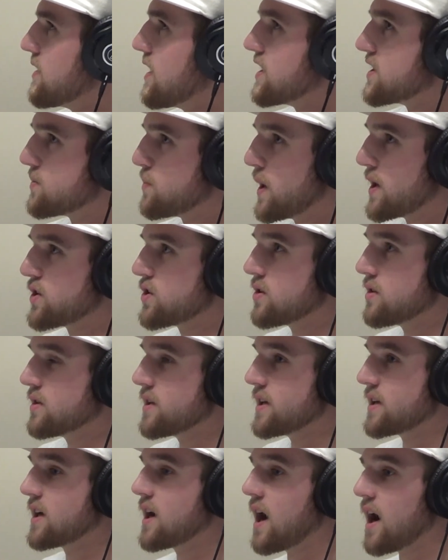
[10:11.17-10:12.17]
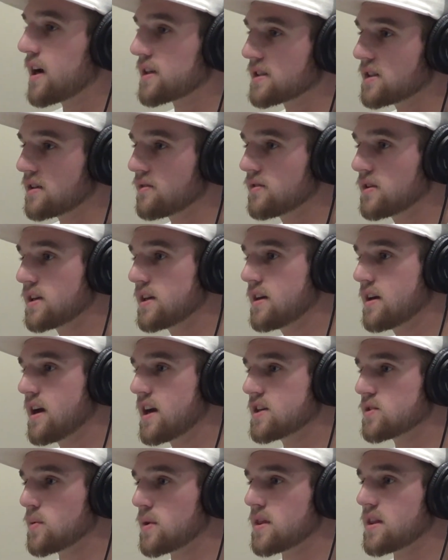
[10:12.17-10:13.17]
especially cognitively,
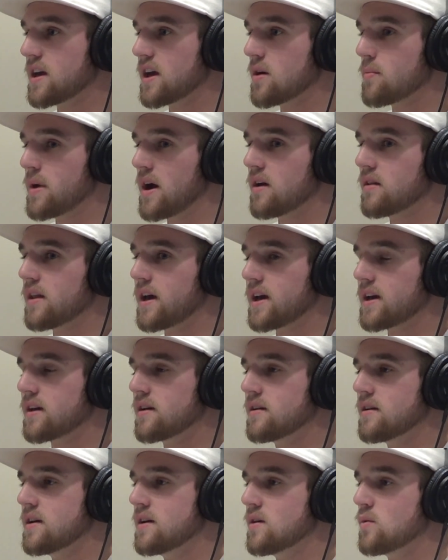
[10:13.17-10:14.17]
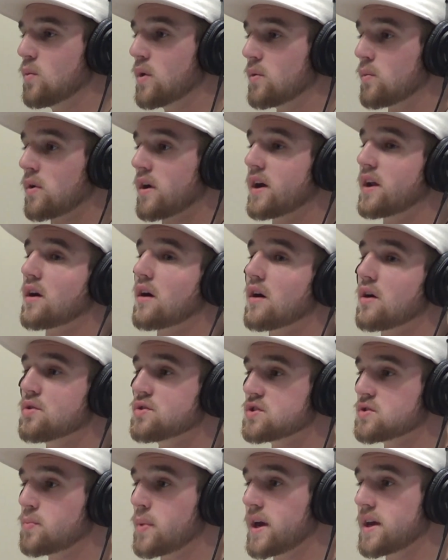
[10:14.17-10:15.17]
as we think about like when we're in our own
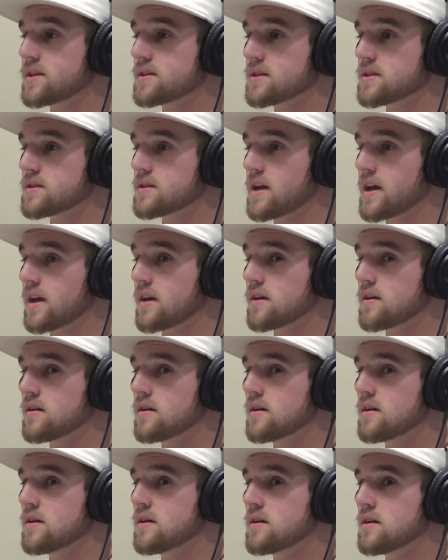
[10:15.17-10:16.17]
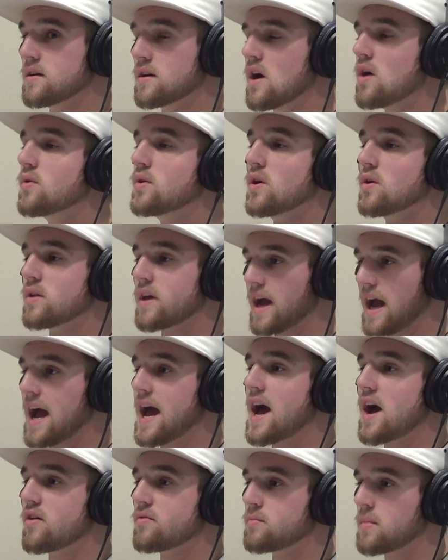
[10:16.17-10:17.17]
spaces, like, oh no, like I
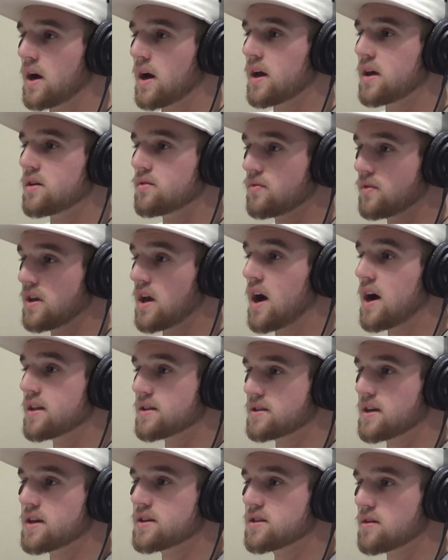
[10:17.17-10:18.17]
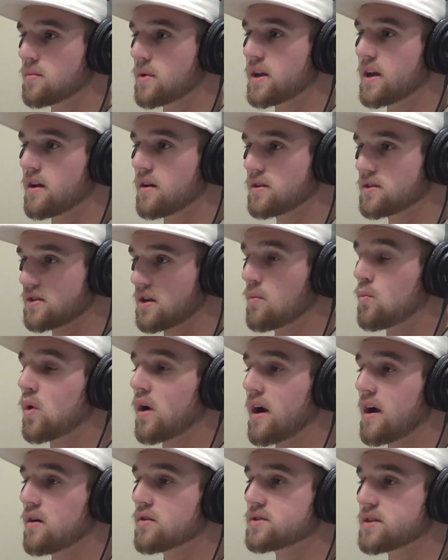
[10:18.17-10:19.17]
have my fiance, somebody
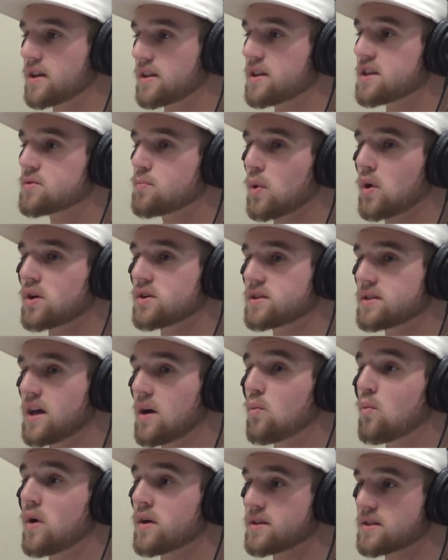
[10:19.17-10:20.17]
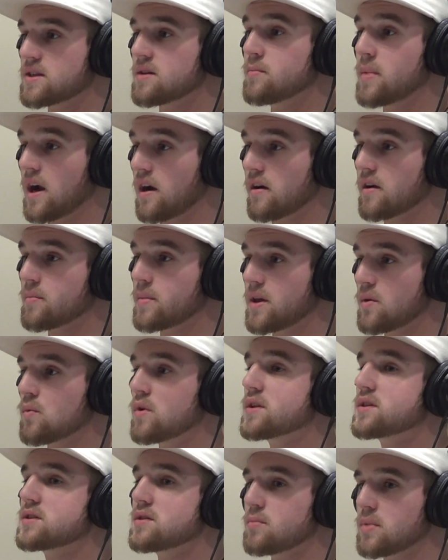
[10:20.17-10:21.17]
somewhere else, like this person that wants to marry me,
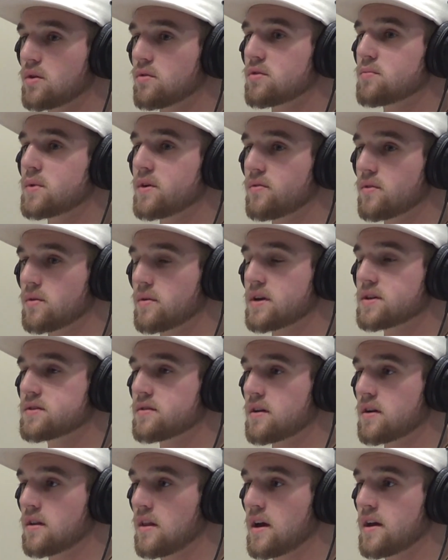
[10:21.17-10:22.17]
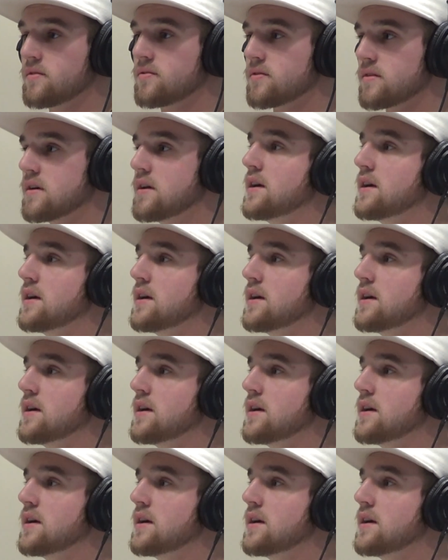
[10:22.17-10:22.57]
wants to be with me for the rest of their life.